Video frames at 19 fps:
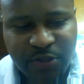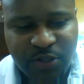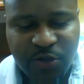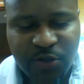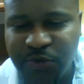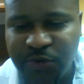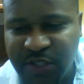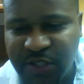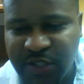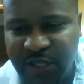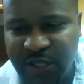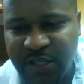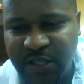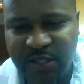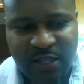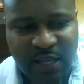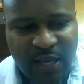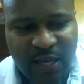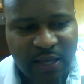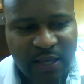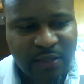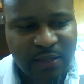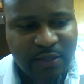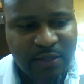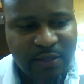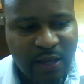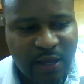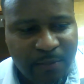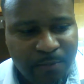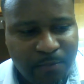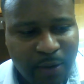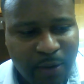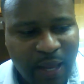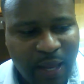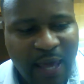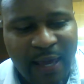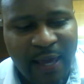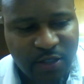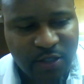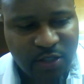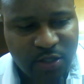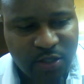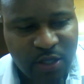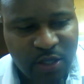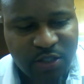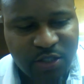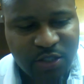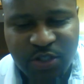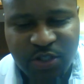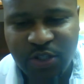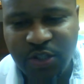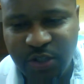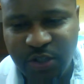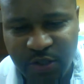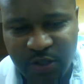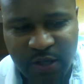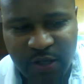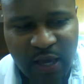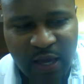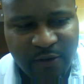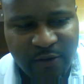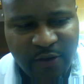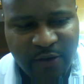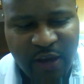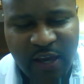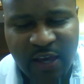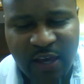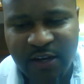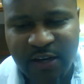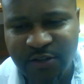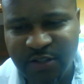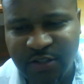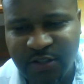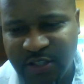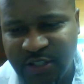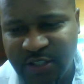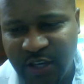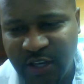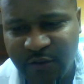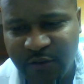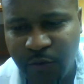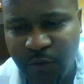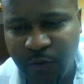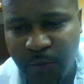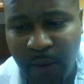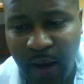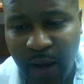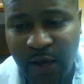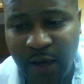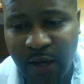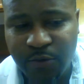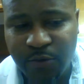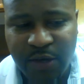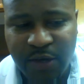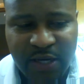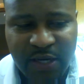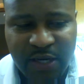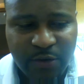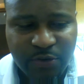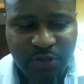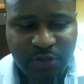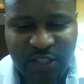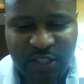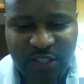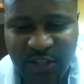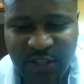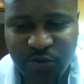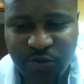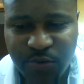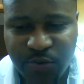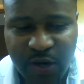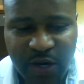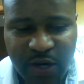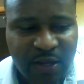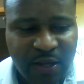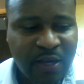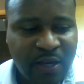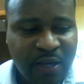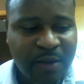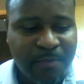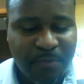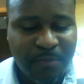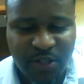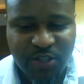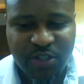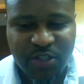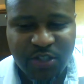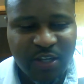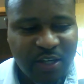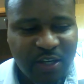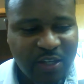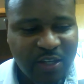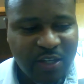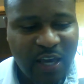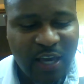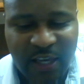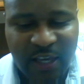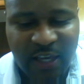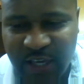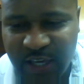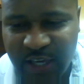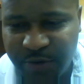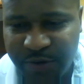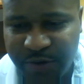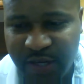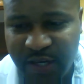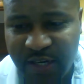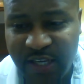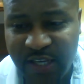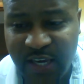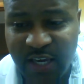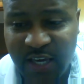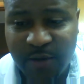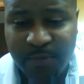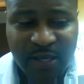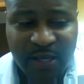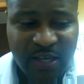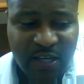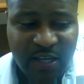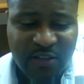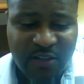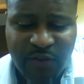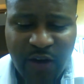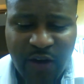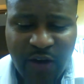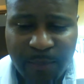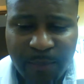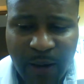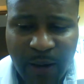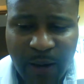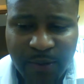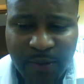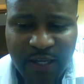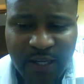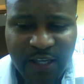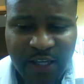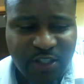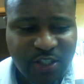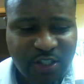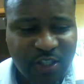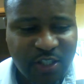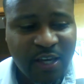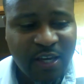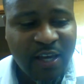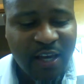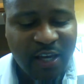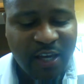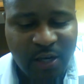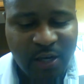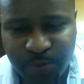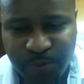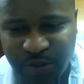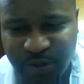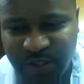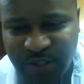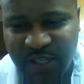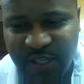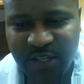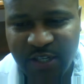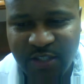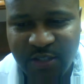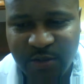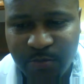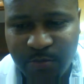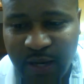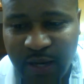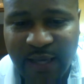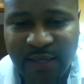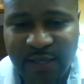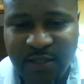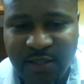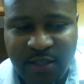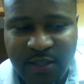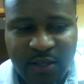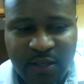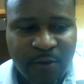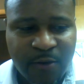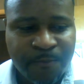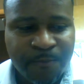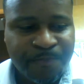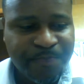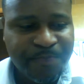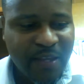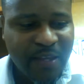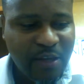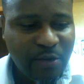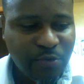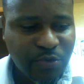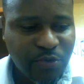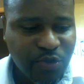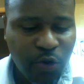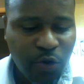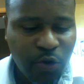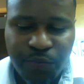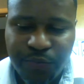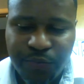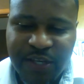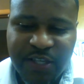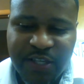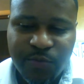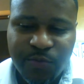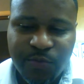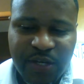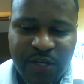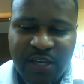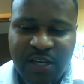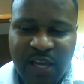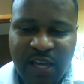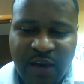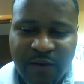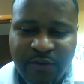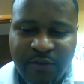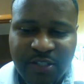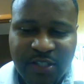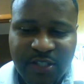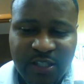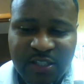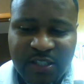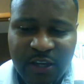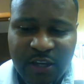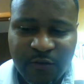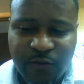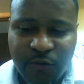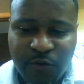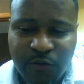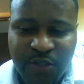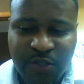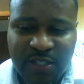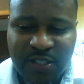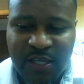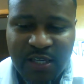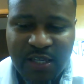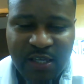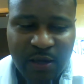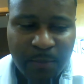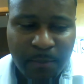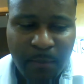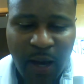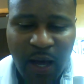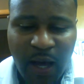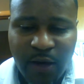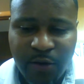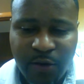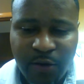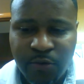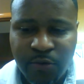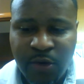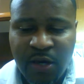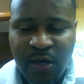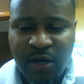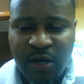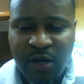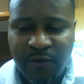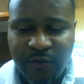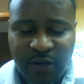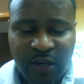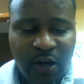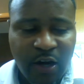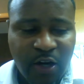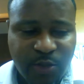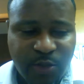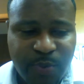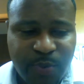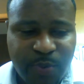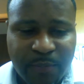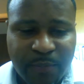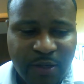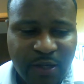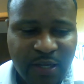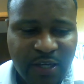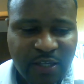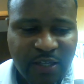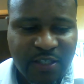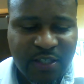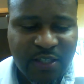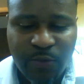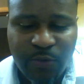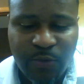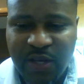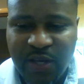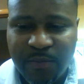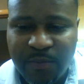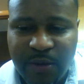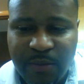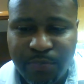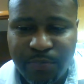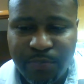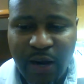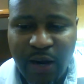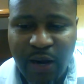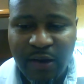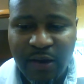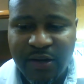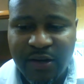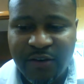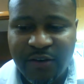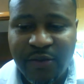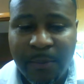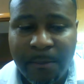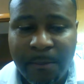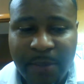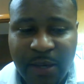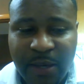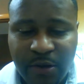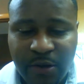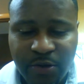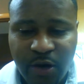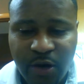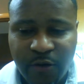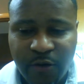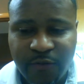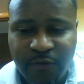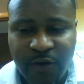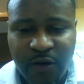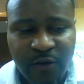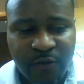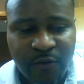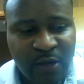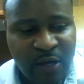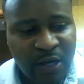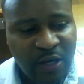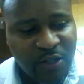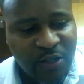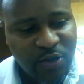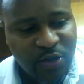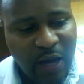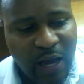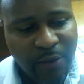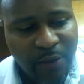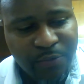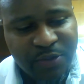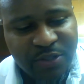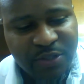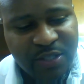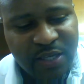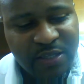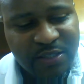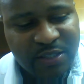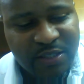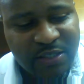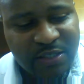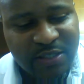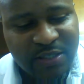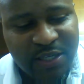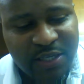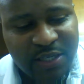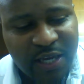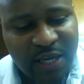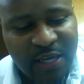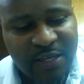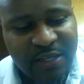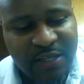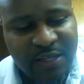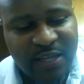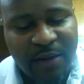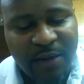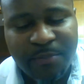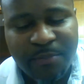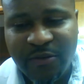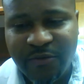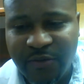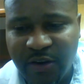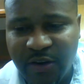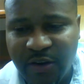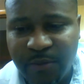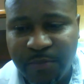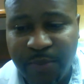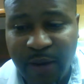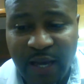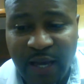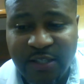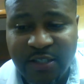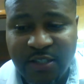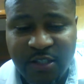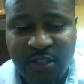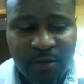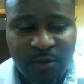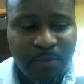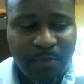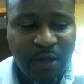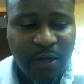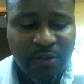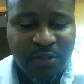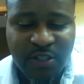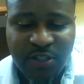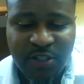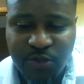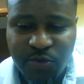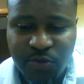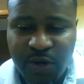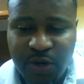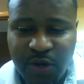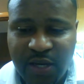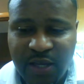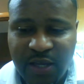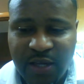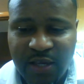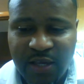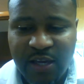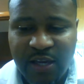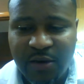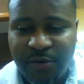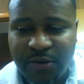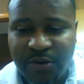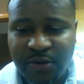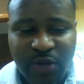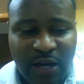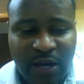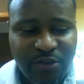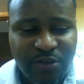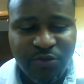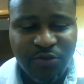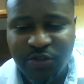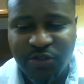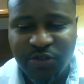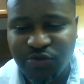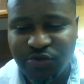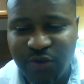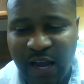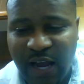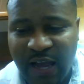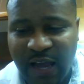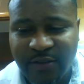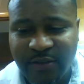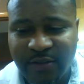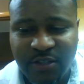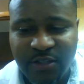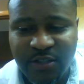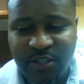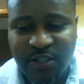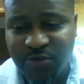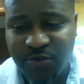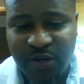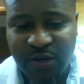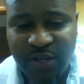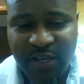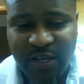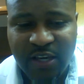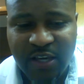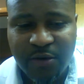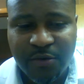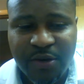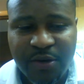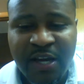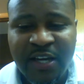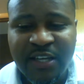two cities that blacks should have had a successful model, and that was Detroit, Michigan, and Gary, Indiana. Because of our population and the percentage of blacks there, it was no reason we didn't have a successful city, a model of a large population that we can be proud of and build off of. So I would say since the 90s, I've been very passionate about Detroit and Gary. So I used to drive to Detroit and Gary